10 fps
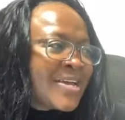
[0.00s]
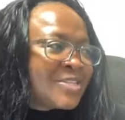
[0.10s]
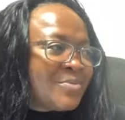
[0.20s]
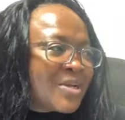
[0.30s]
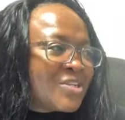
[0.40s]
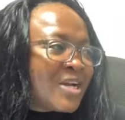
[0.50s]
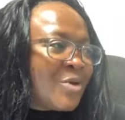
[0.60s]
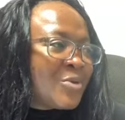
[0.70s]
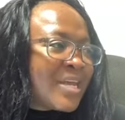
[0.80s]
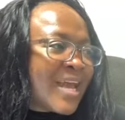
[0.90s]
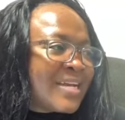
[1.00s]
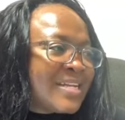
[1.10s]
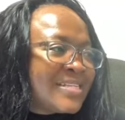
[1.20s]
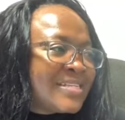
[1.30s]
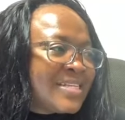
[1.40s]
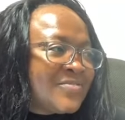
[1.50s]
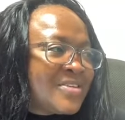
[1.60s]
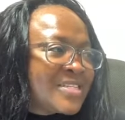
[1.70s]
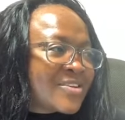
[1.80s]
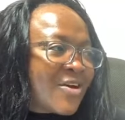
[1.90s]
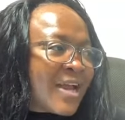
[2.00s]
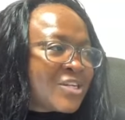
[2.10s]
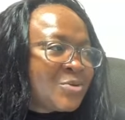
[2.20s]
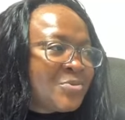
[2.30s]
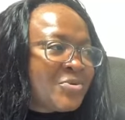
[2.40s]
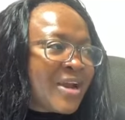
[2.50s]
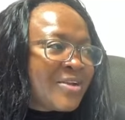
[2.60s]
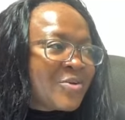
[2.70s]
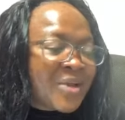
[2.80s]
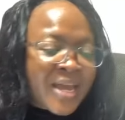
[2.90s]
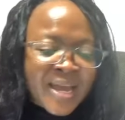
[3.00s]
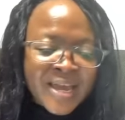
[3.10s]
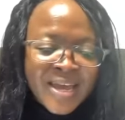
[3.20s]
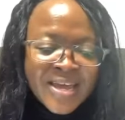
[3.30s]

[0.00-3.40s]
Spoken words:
To make sure that we get this CV scholarship ready, okay?